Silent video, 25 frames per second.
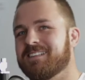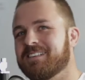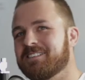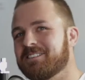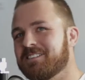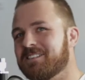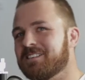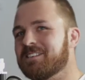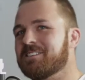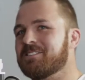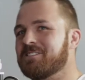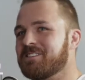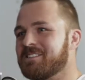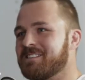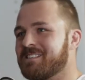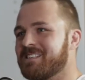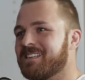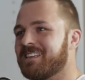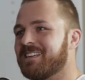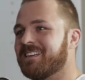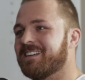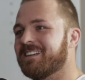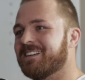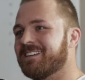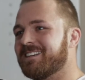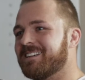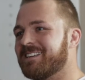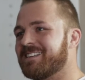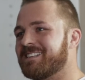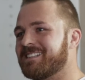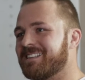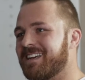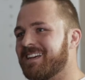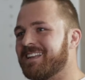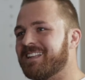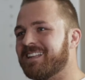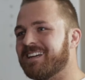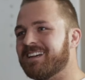actually interesting hearing you
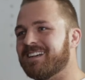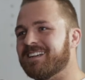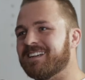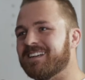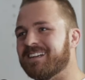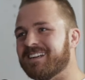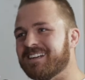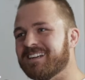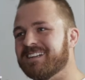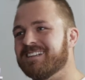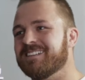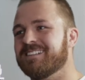say that, yeah. Not